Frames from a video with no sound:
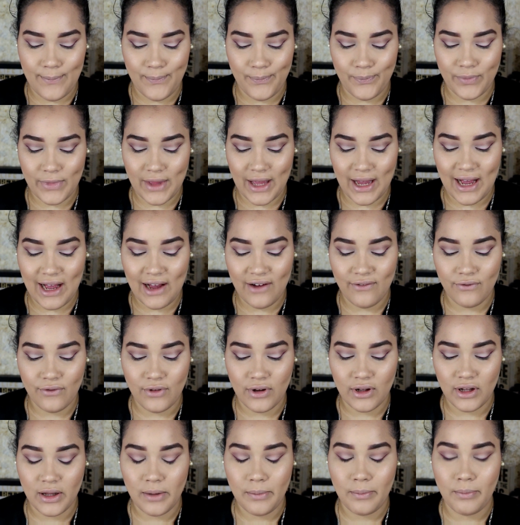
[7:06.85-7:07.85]
I have really
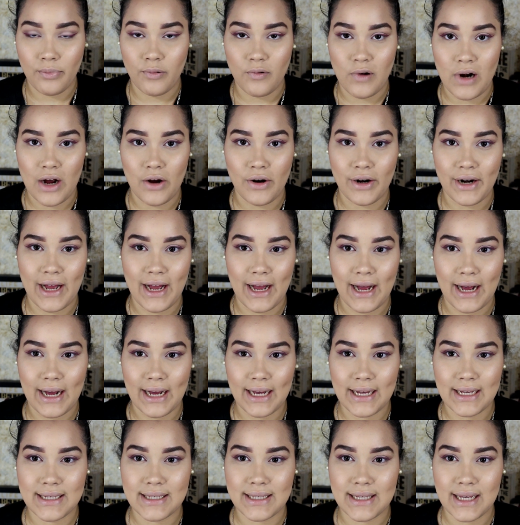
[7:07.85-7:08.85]
brown
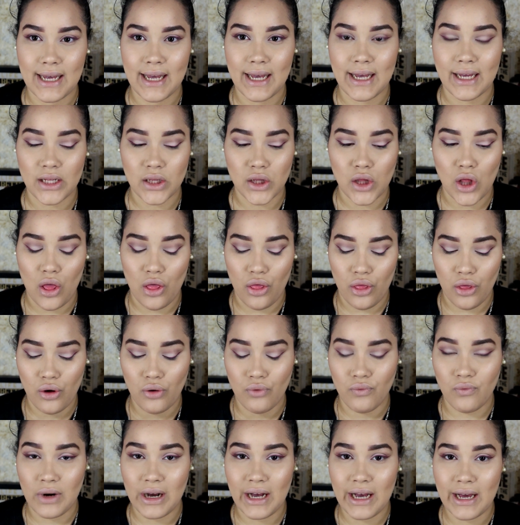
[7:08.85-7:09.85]
eyes and the
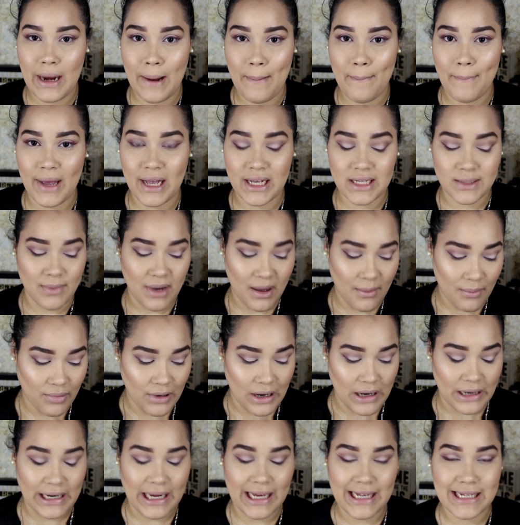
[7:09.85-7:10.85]
red makes my brown
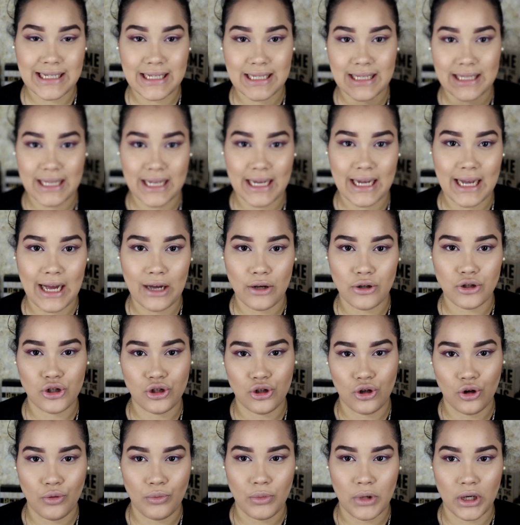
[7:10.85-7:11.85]
eyes stick out so
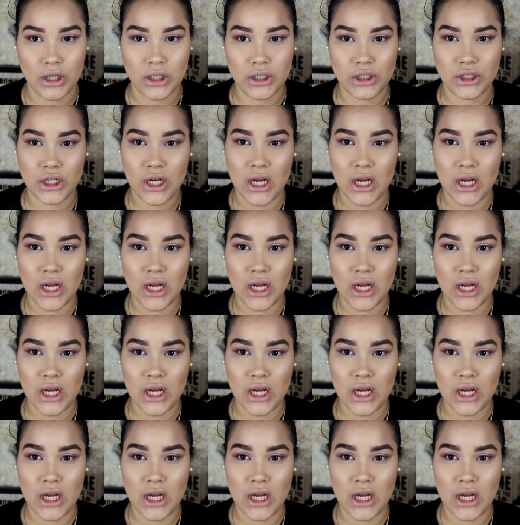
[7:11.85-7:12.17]
much.